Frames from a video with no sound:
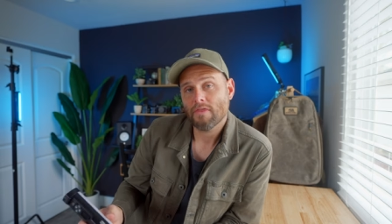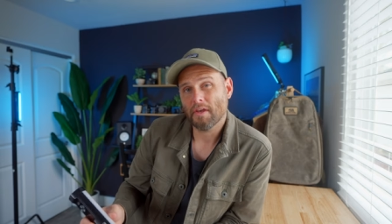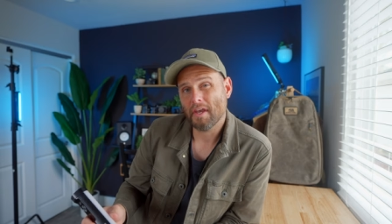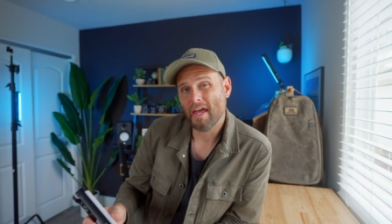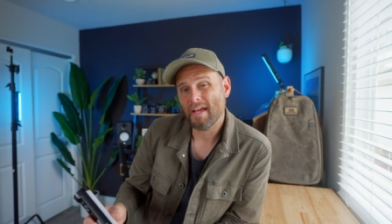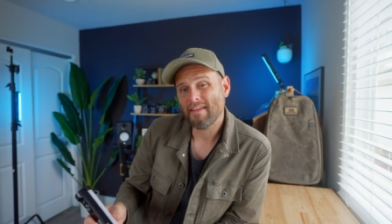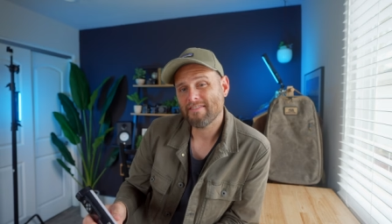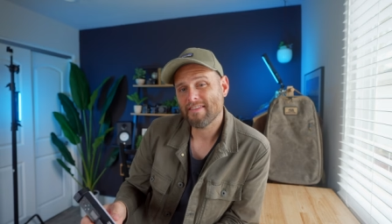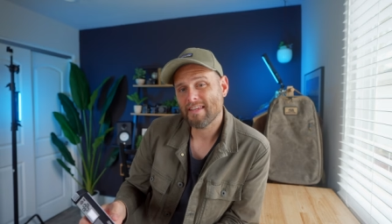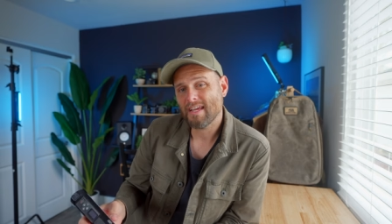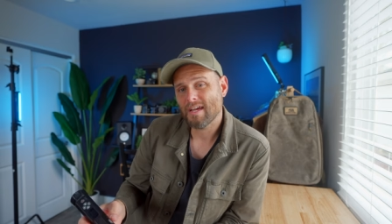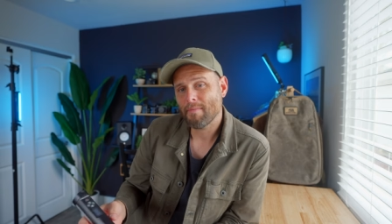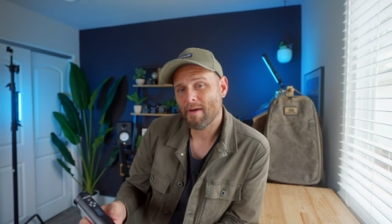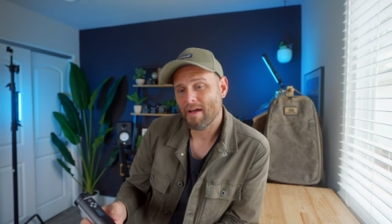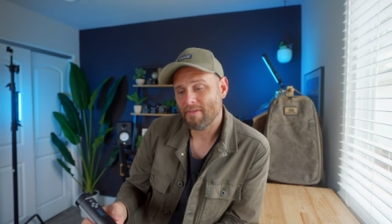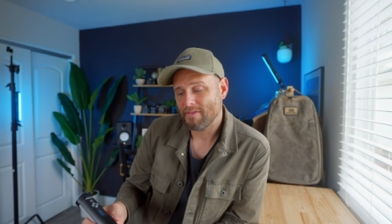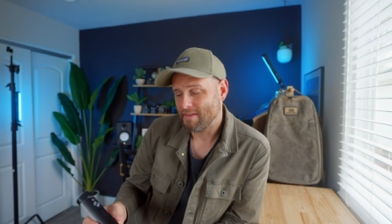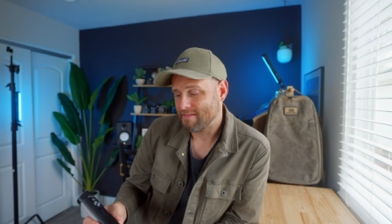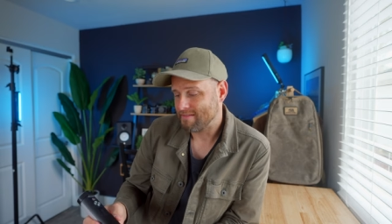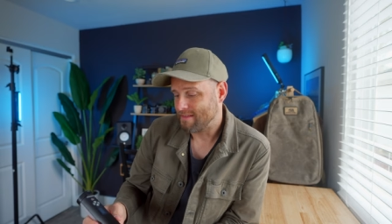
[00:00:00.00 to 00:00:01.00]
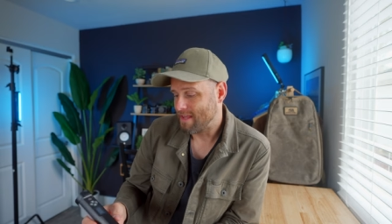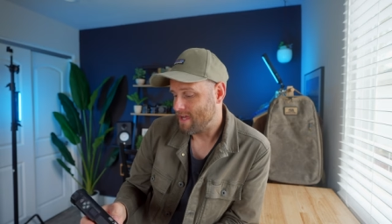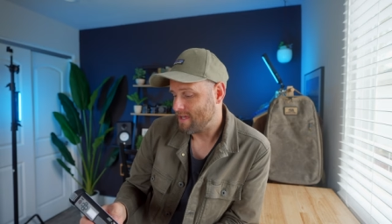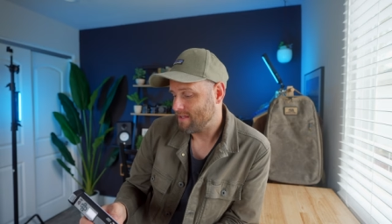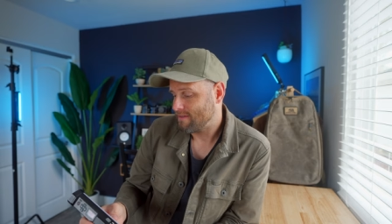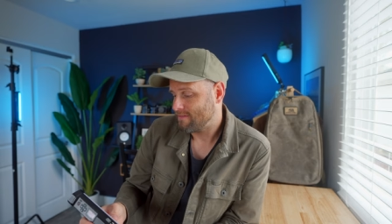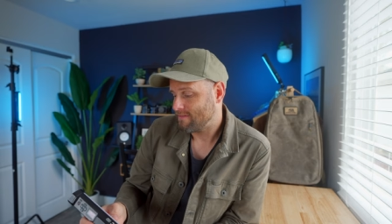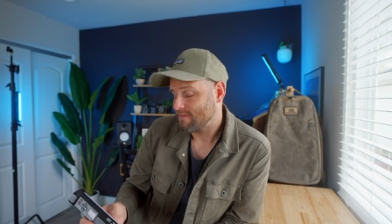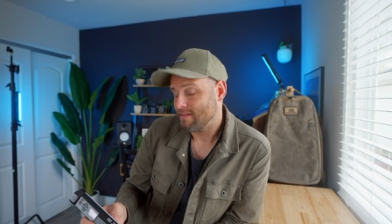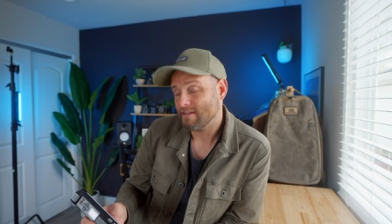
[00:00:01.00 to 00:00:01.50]
The nice thing about these
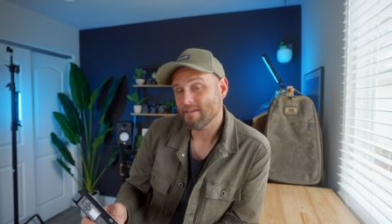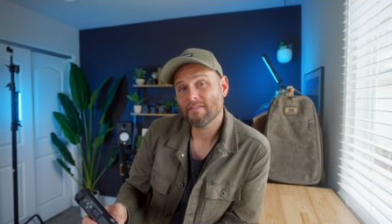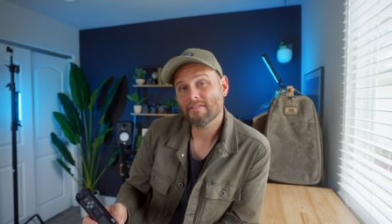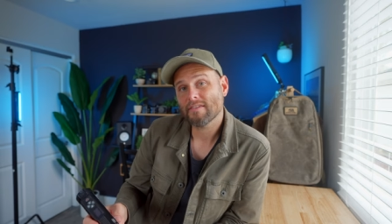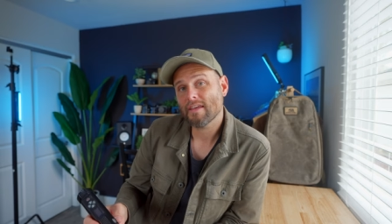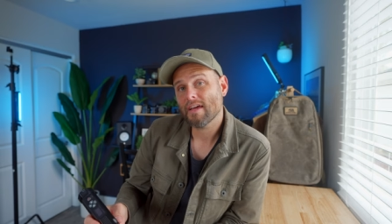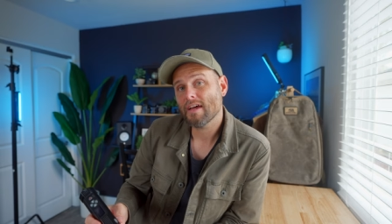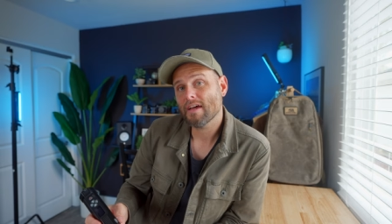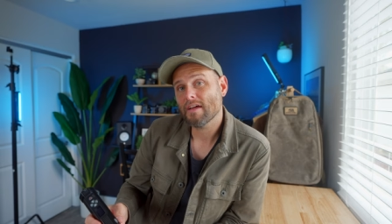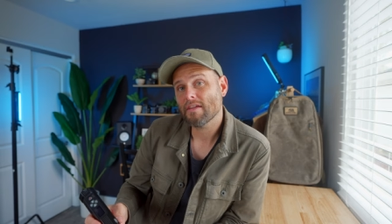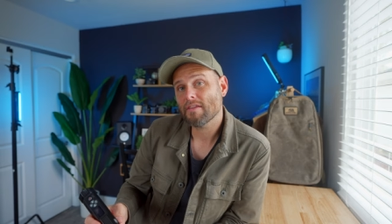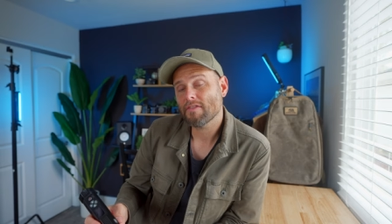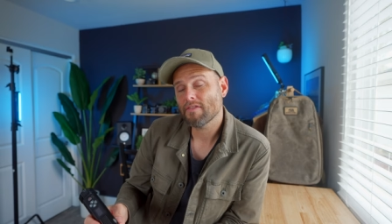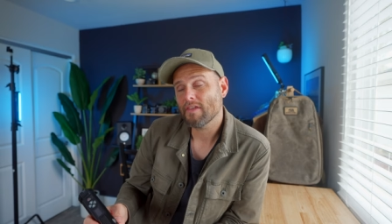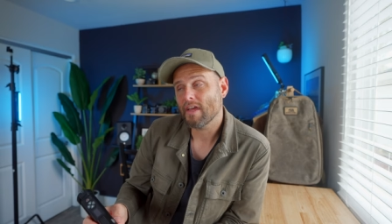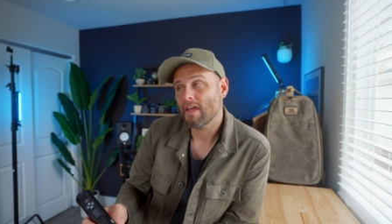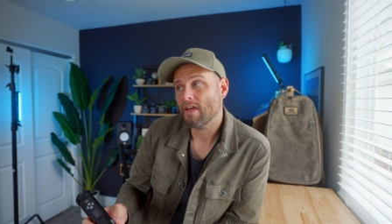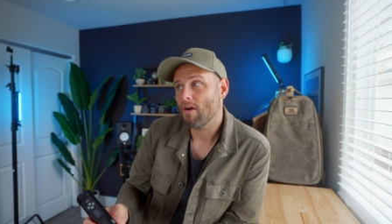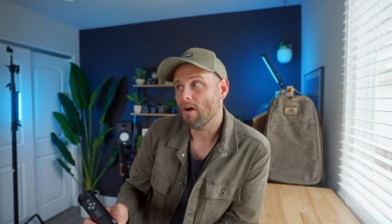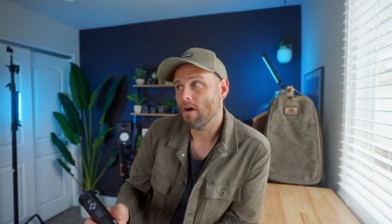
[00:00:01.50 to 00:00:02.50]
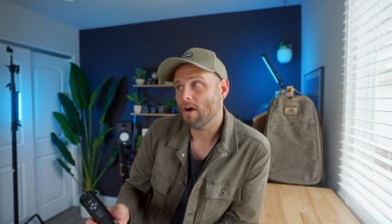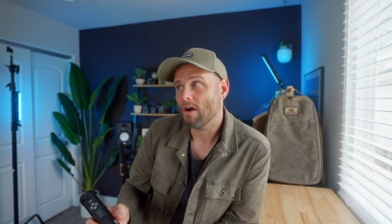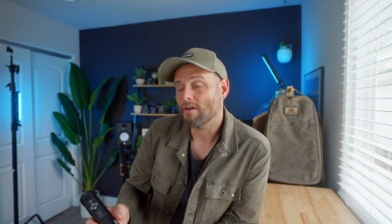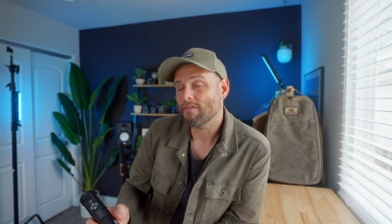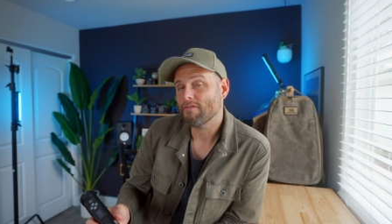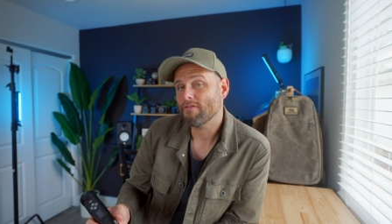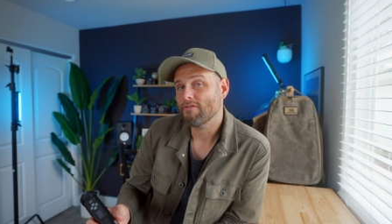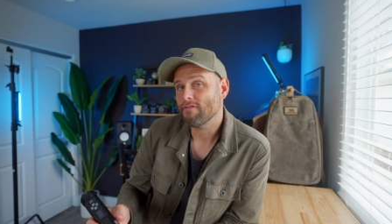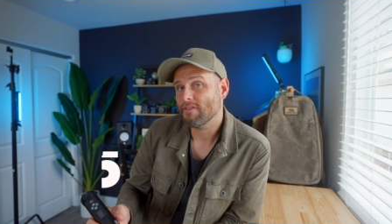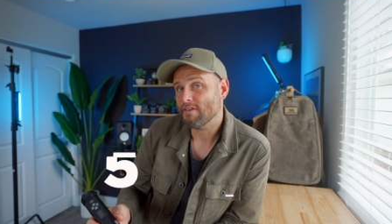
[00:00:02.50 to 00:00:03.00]
lights is that they are
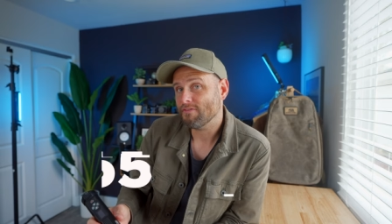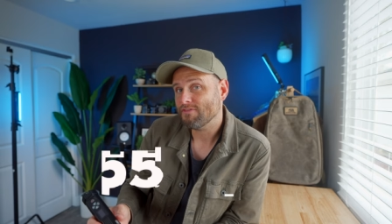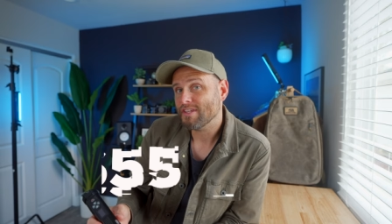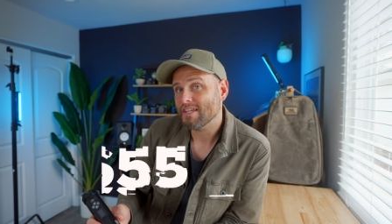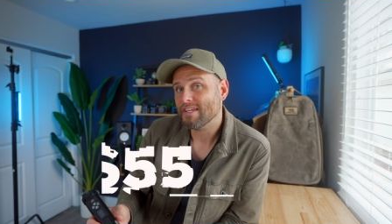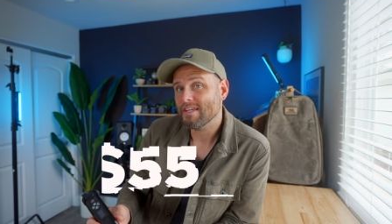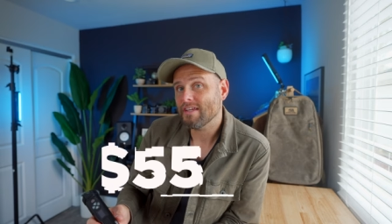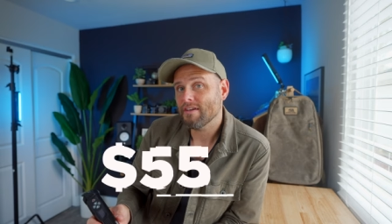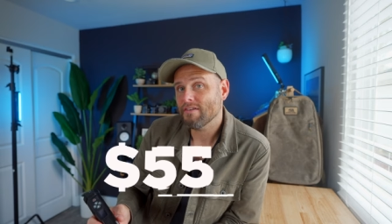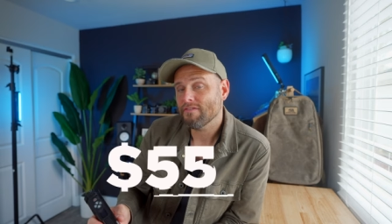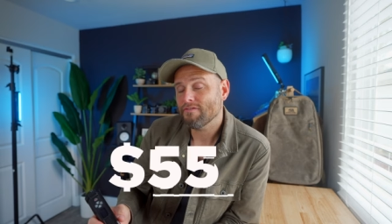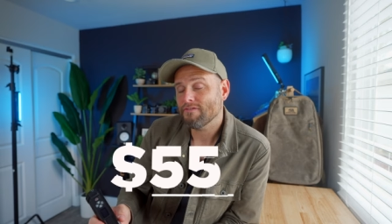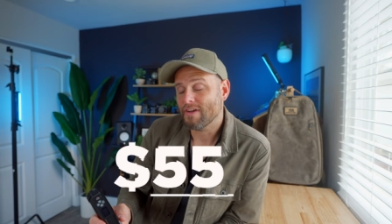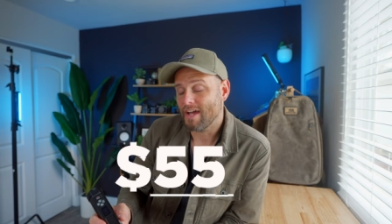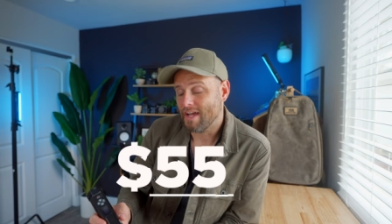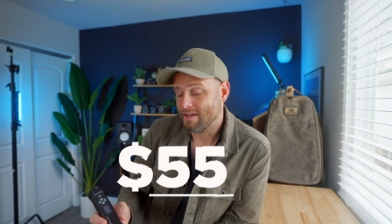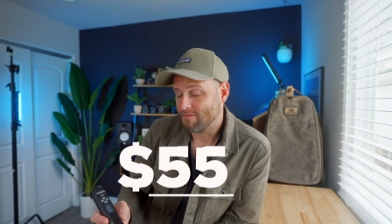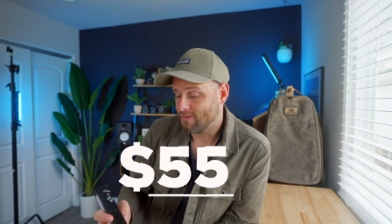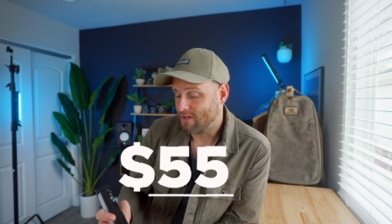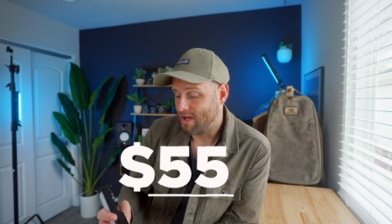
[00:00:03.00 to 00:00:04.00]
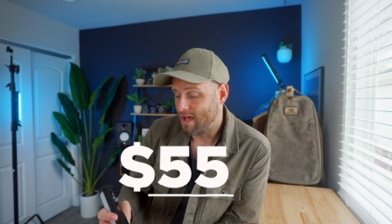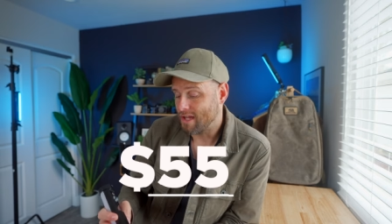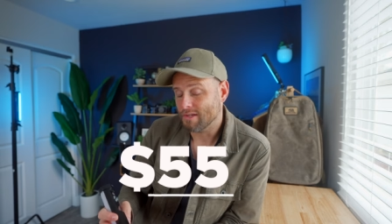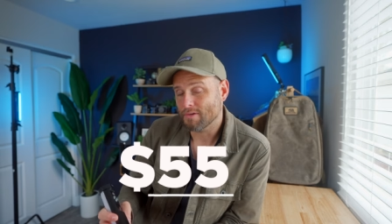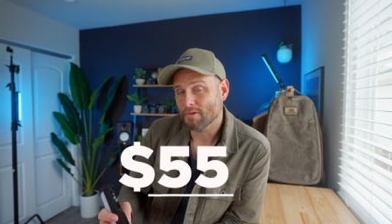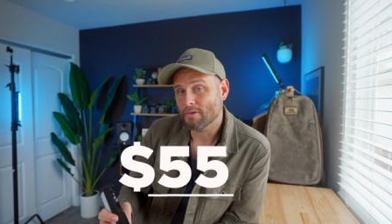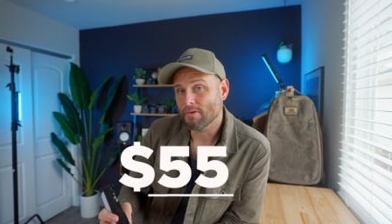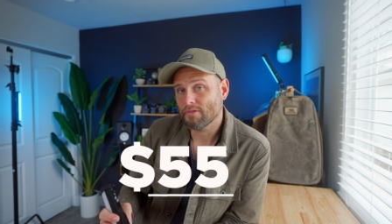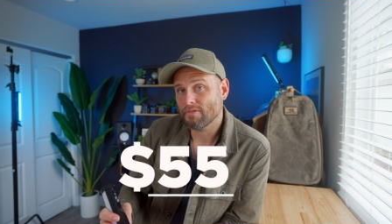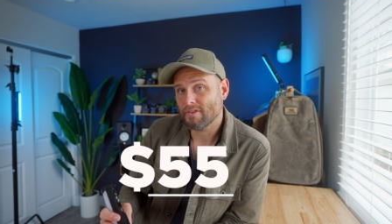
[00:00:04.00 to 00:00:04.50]
fifty-five
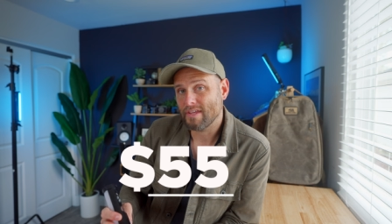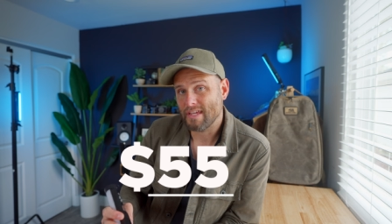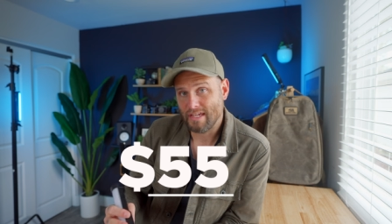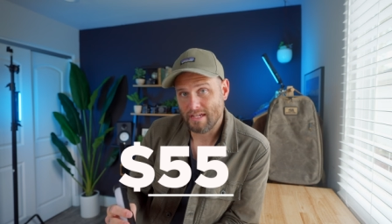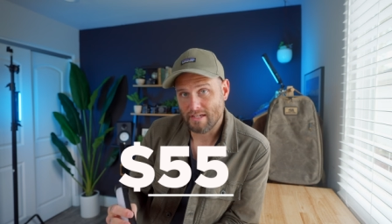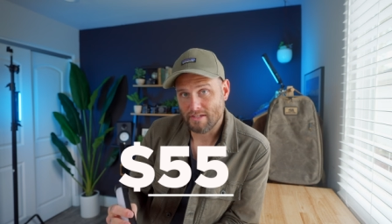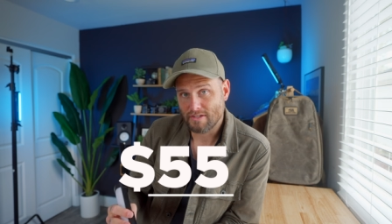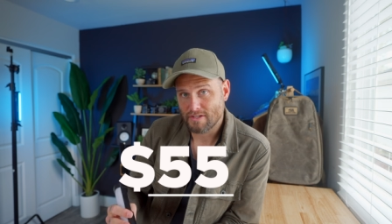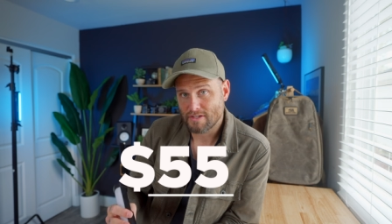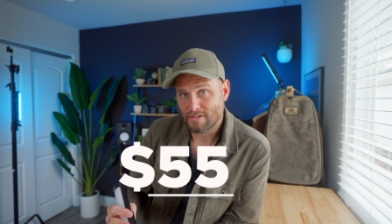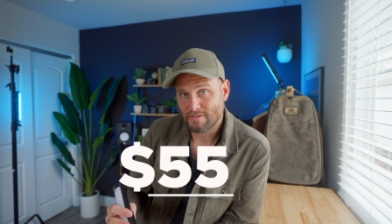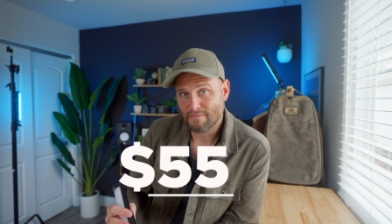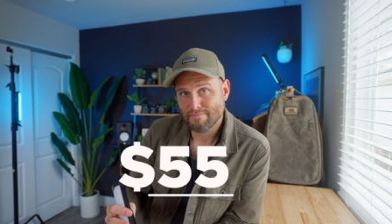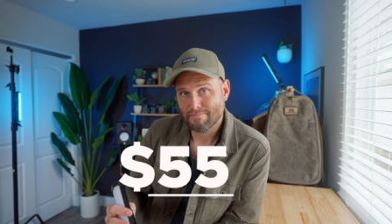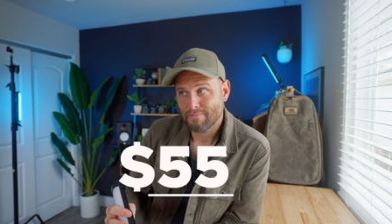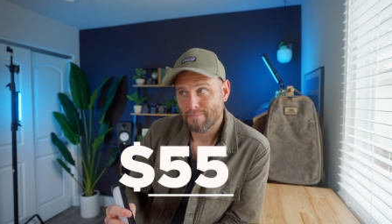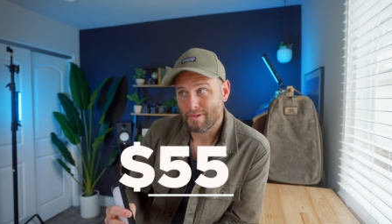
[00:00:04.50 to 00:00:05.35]
dollars each.